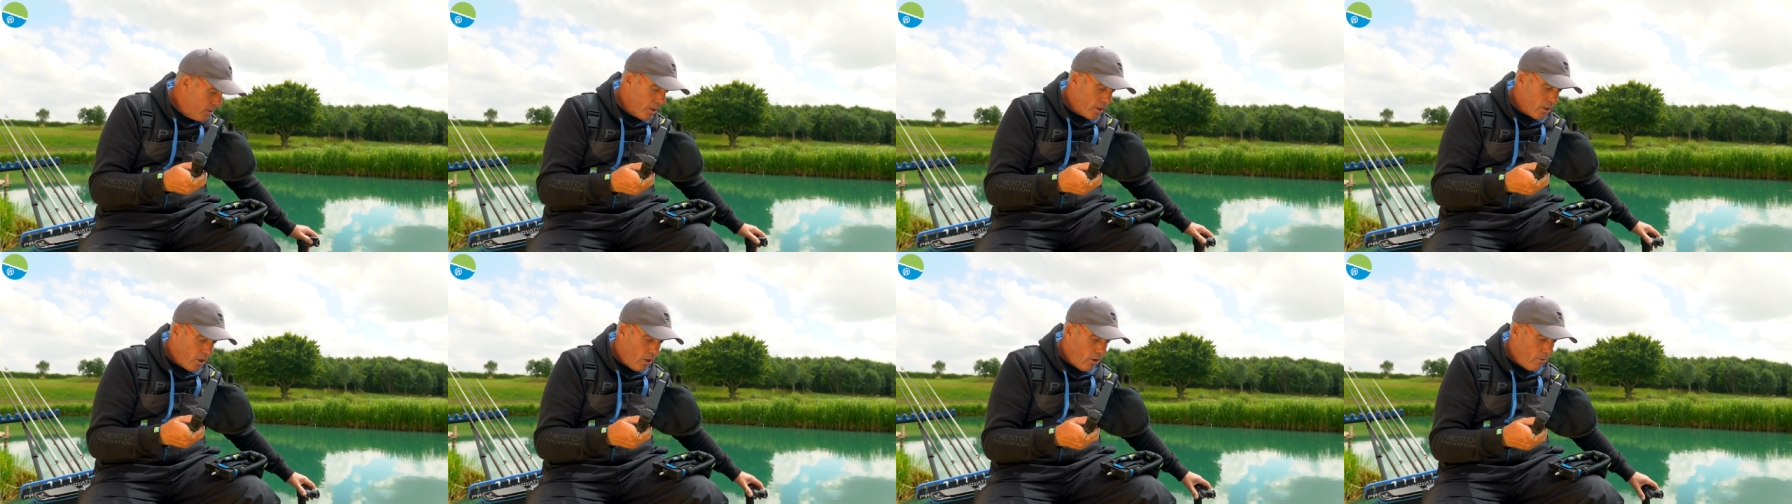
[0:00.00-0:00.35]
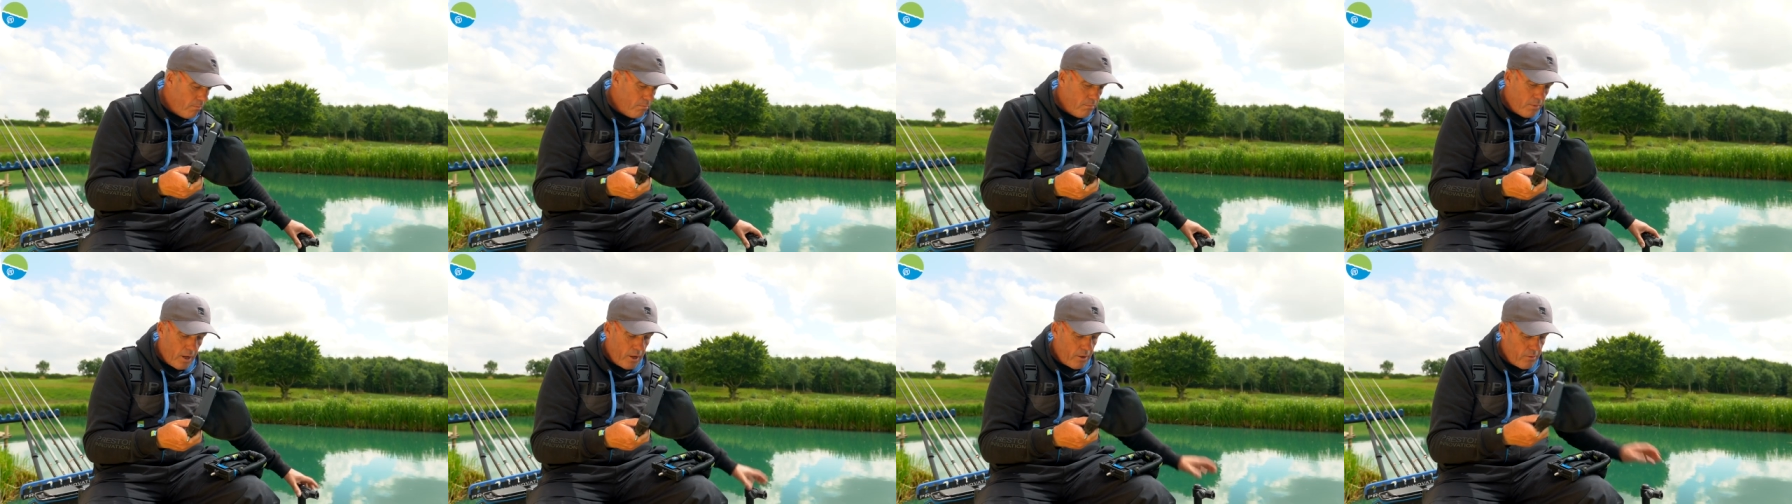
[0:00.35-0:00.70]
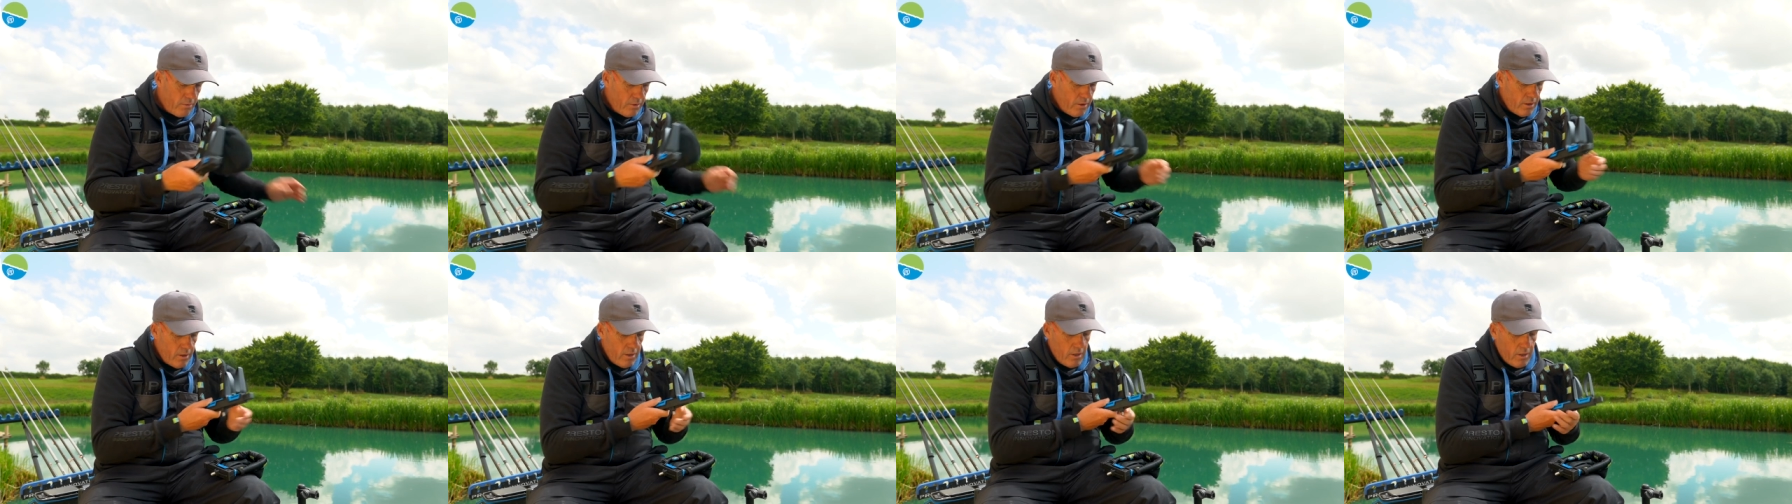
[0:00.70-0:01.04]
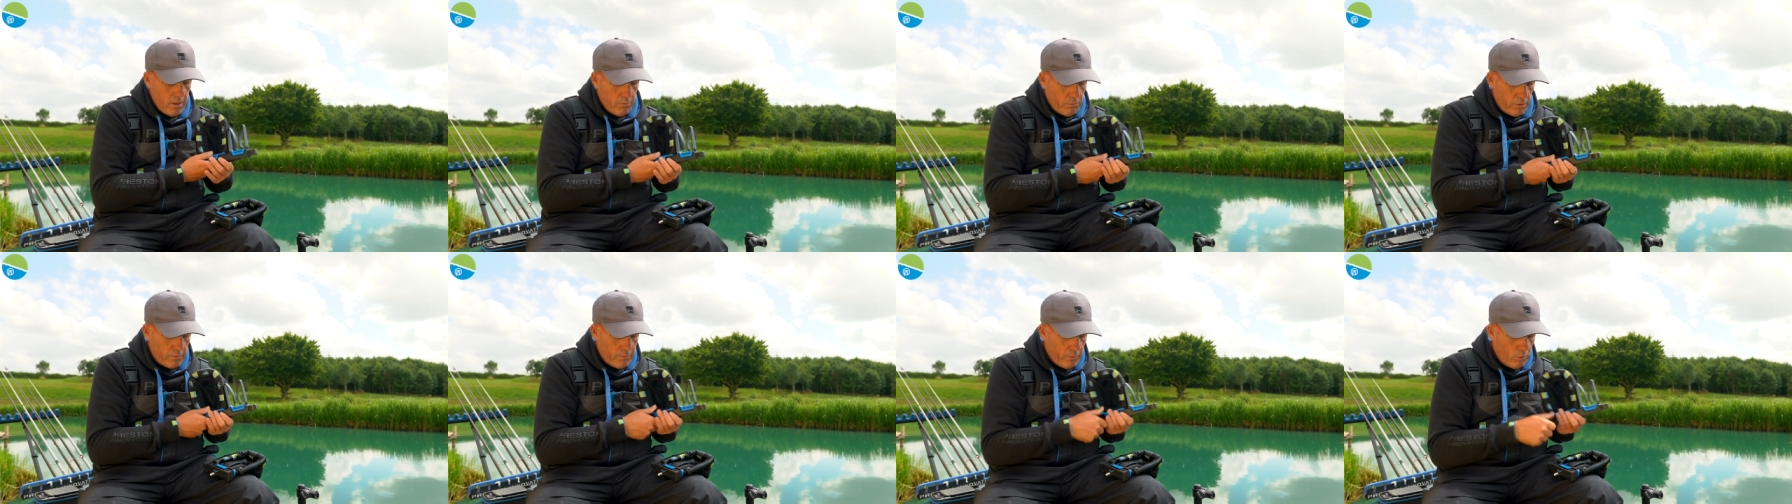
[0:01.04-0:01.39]
the combo,
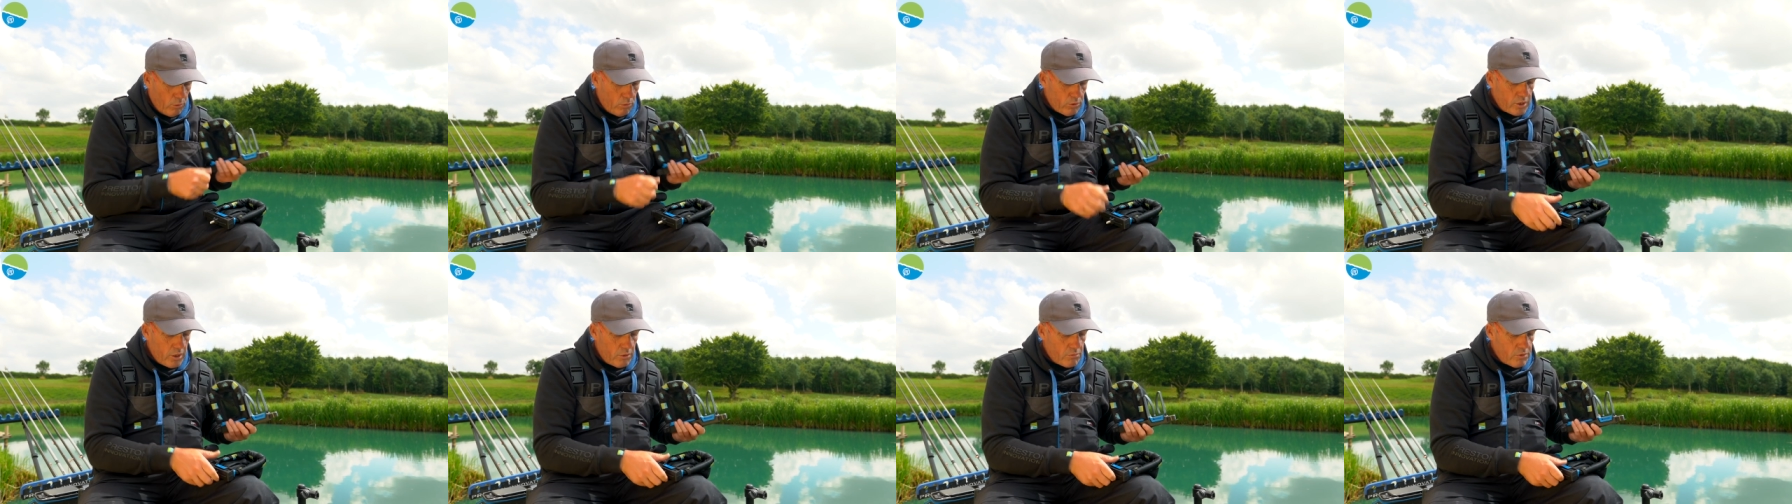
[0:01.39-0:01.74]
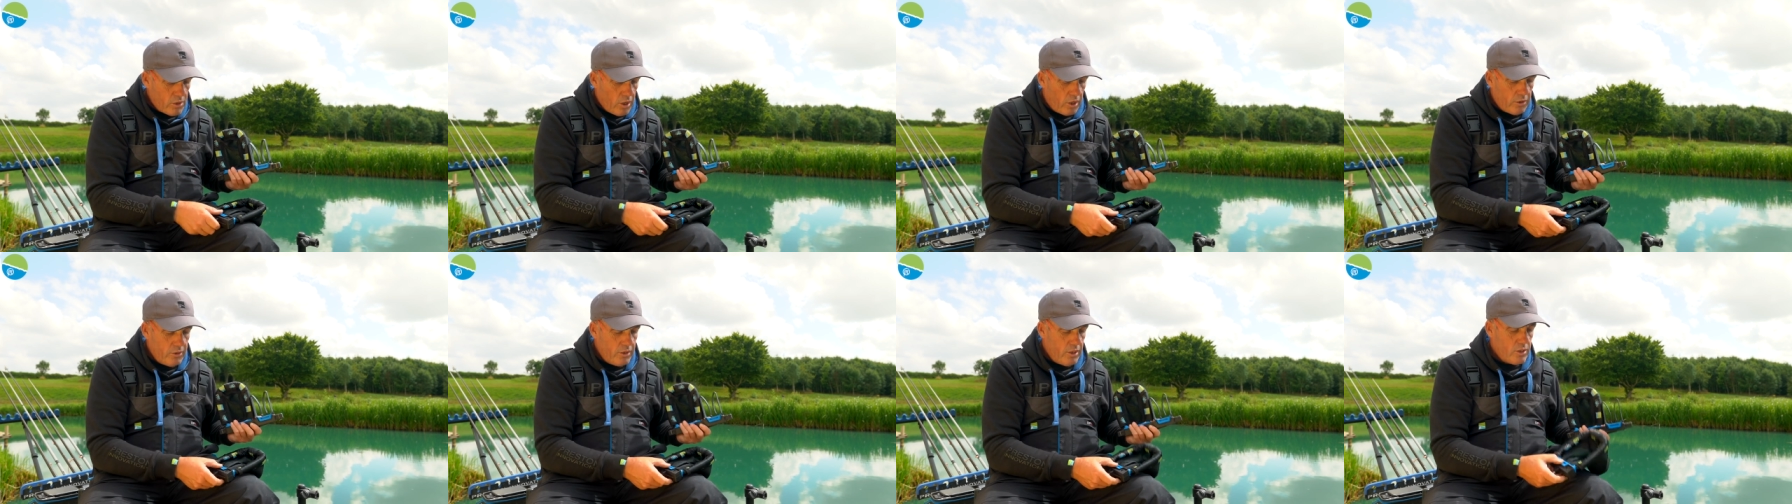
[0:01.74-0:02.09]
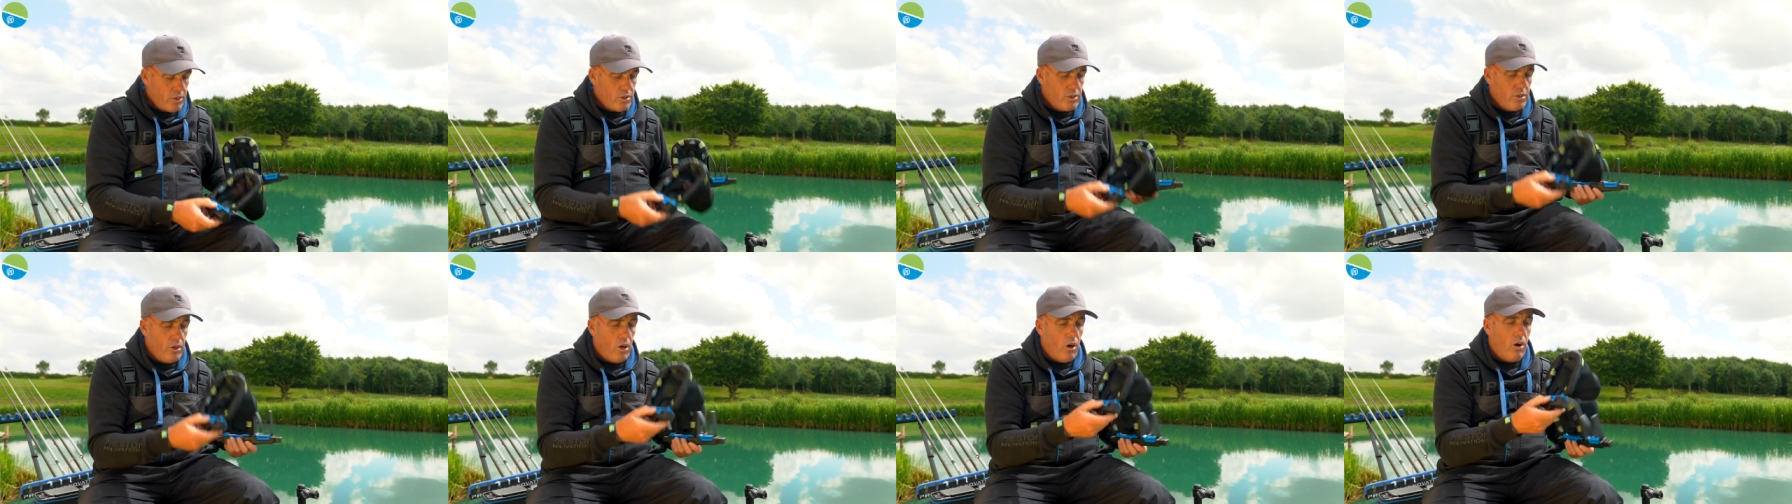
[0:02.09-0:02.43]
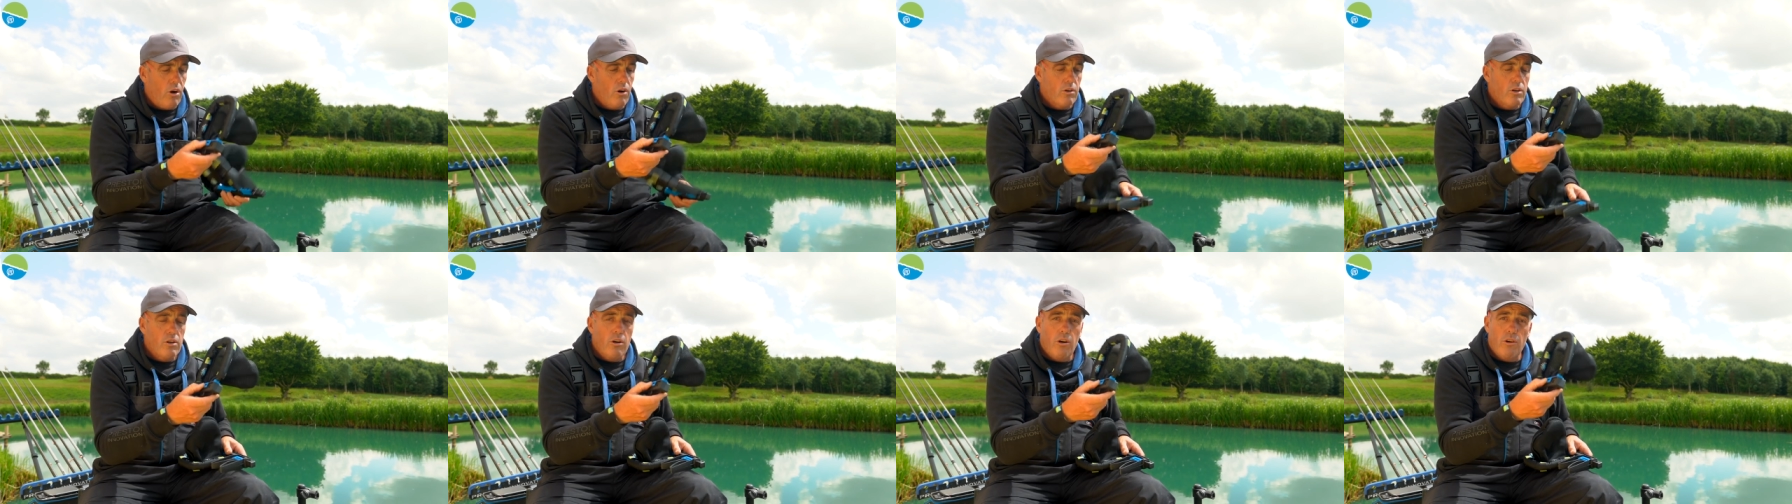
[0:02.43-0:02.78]
we've also done the
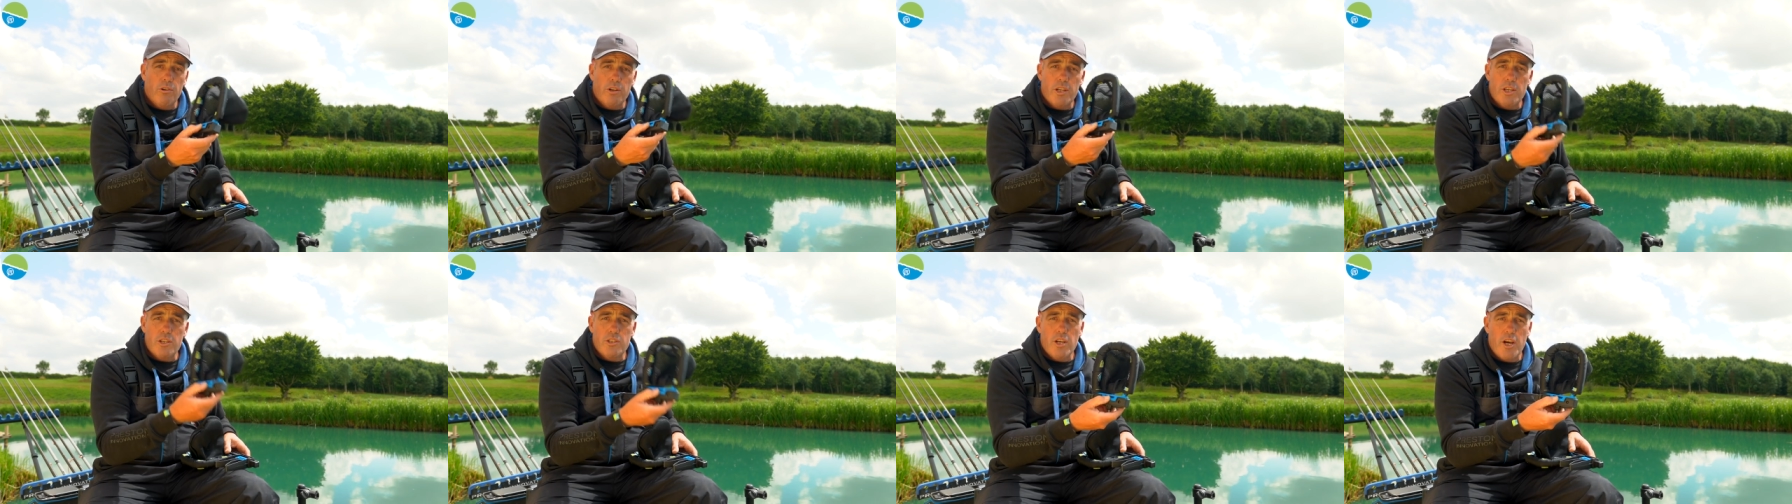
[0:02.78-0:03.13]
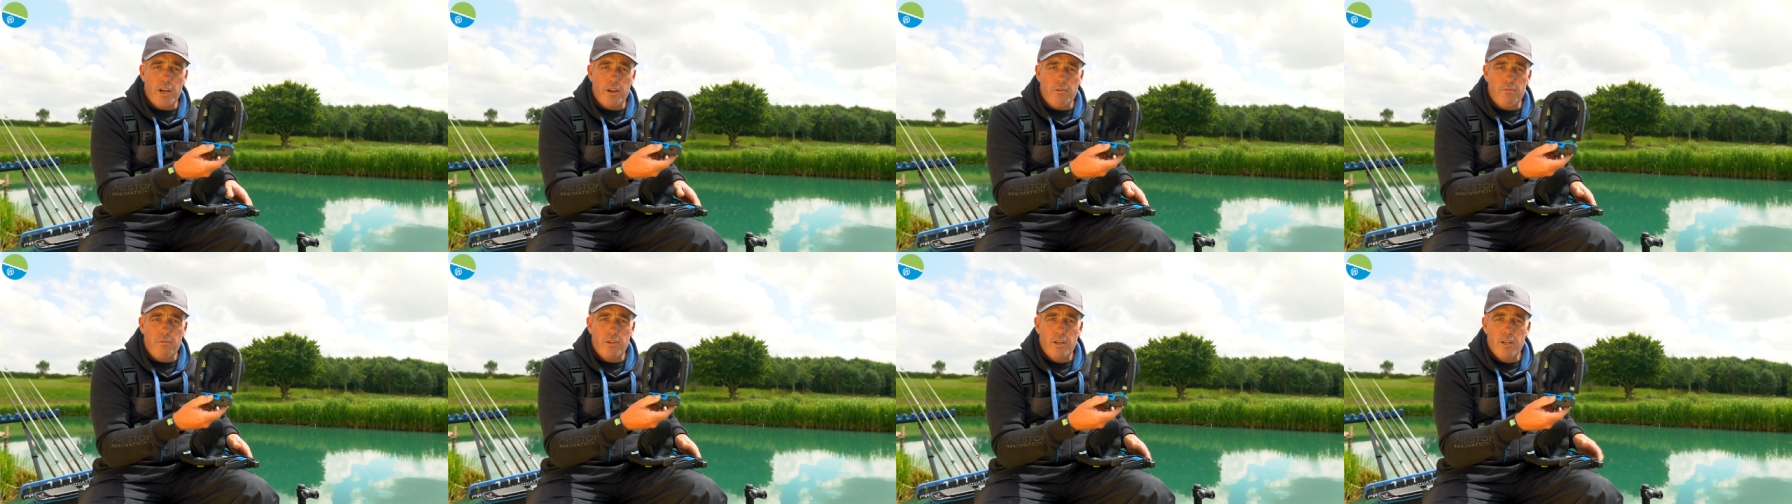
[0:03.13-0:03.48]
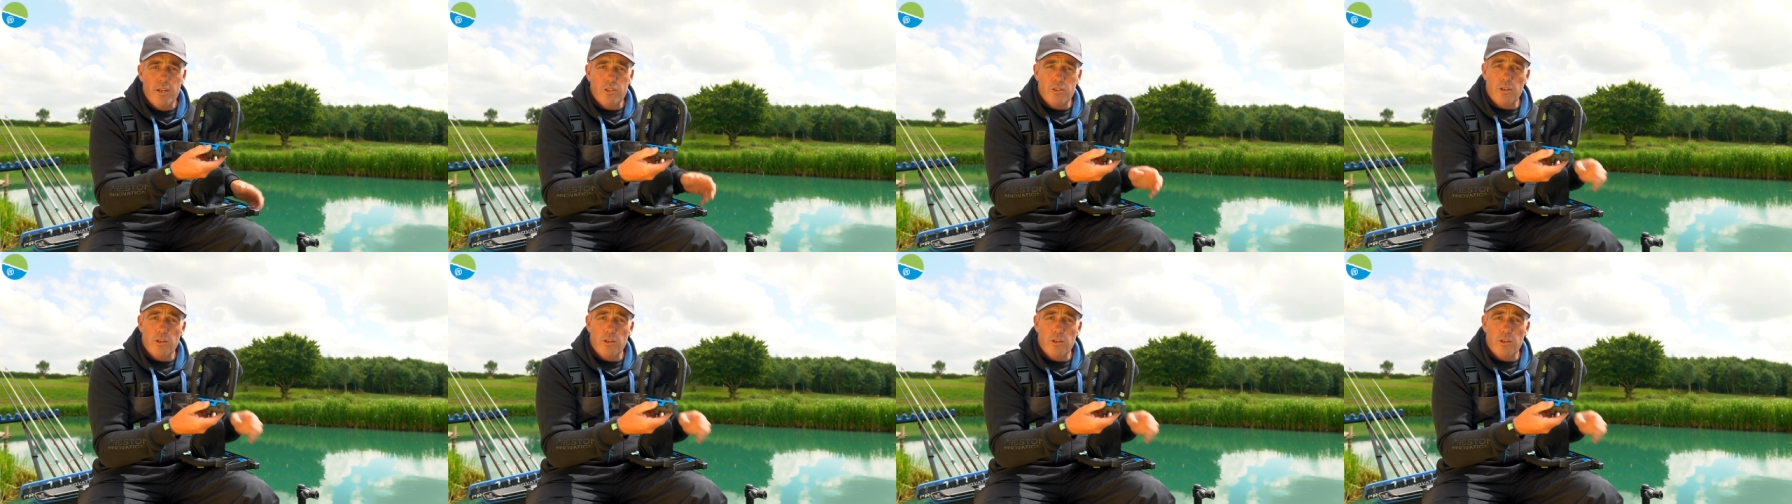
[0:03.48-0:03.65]
sock on its own.